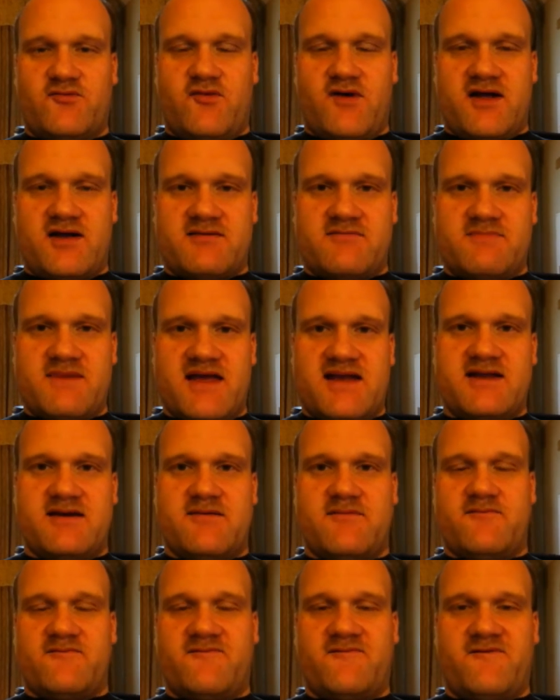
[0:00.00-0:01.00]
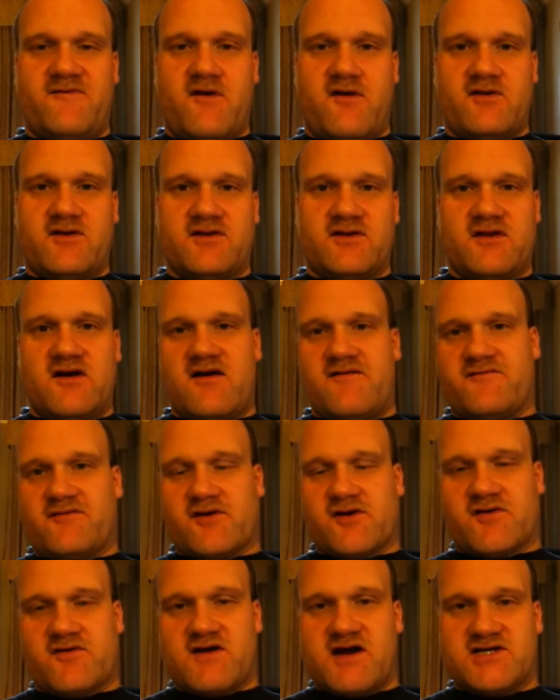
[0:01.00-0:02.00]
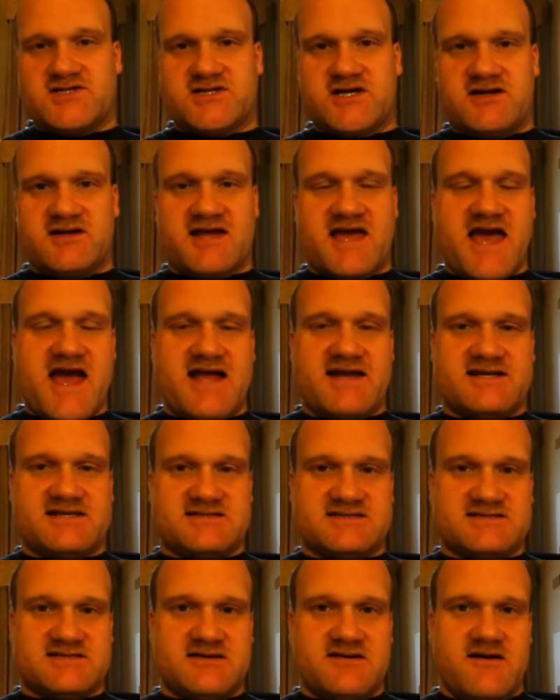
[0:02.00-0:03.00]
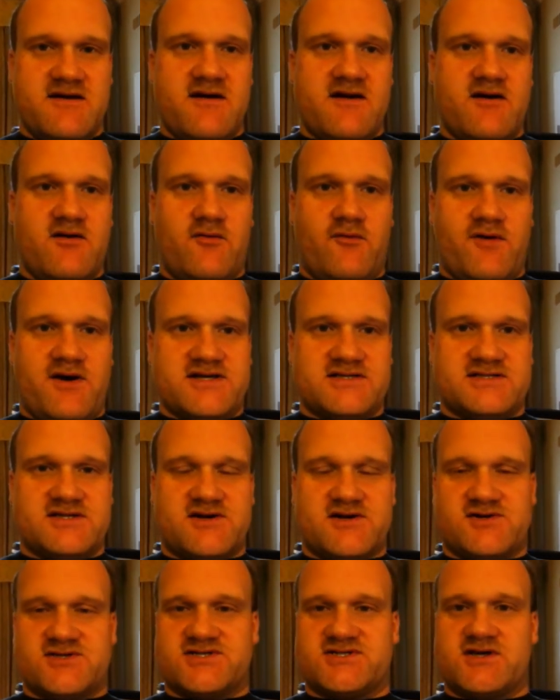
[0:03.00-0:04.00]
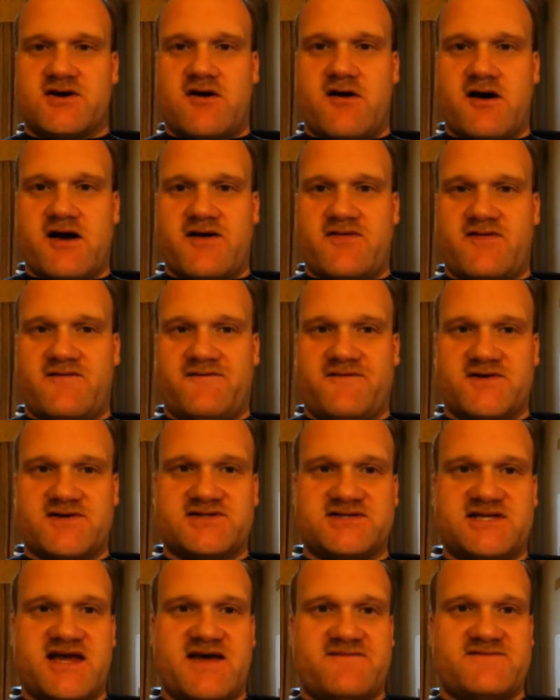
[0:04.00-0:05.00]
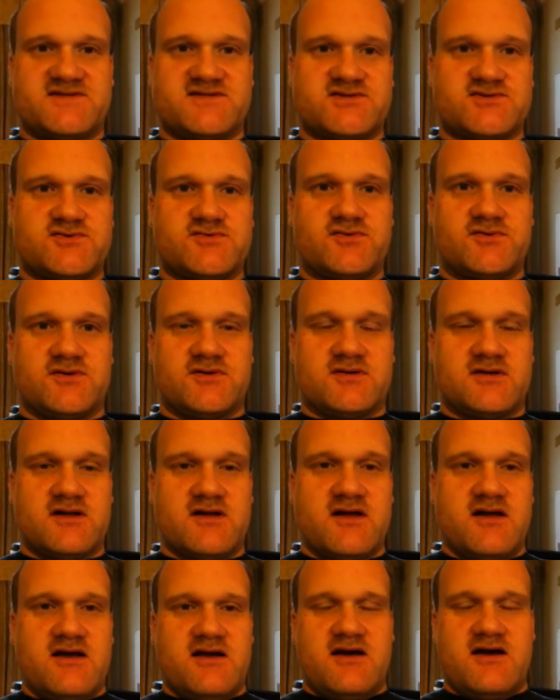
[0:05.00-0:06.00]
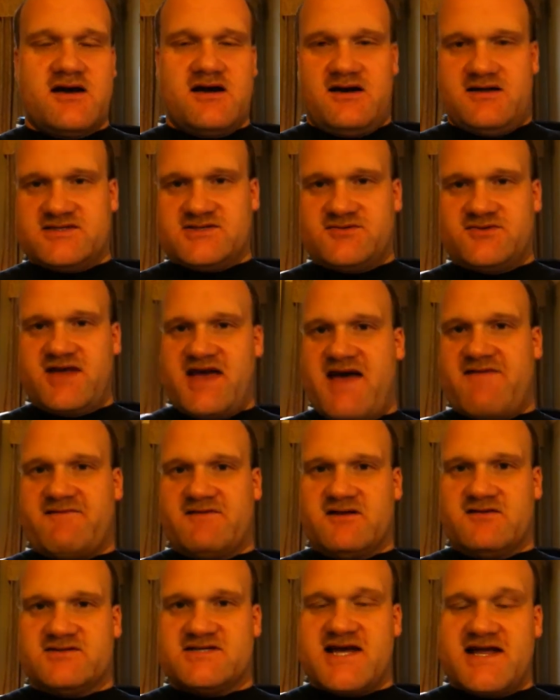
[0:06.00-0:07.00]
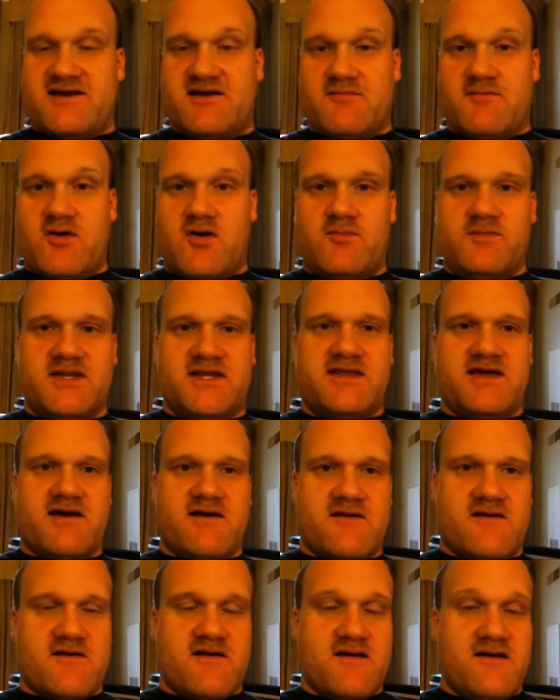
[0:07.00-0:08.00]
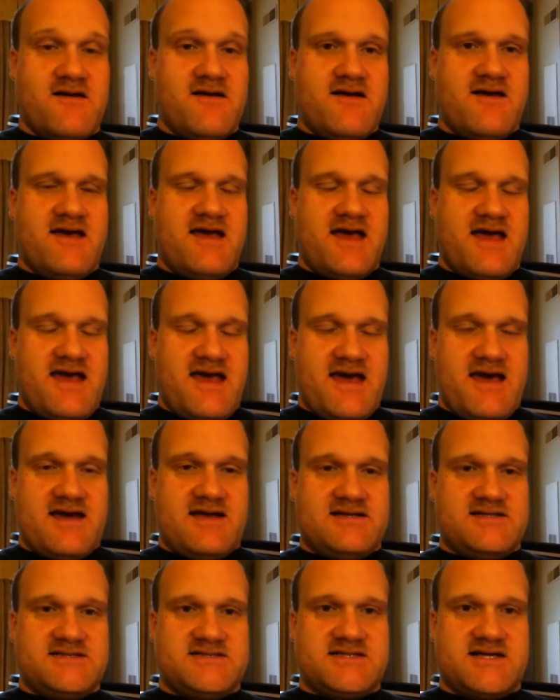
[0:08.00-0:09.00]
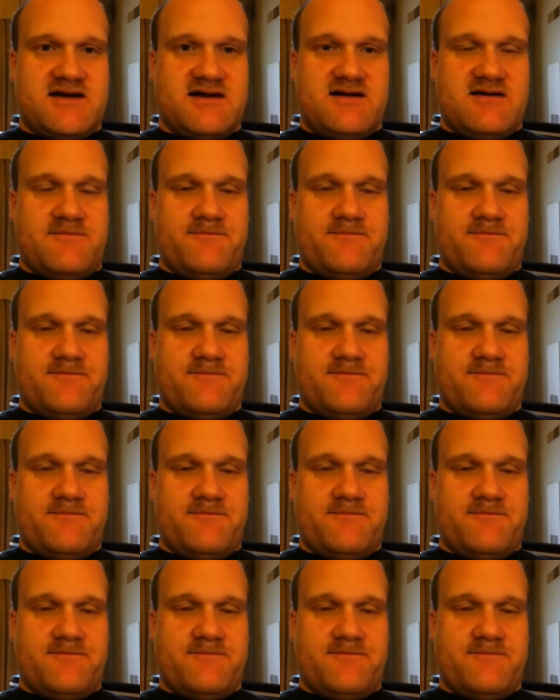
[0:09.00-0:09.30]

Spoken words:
and what made him fall in love or crush on Katniss was her song on the first day of school. So they have a little tender moment there, and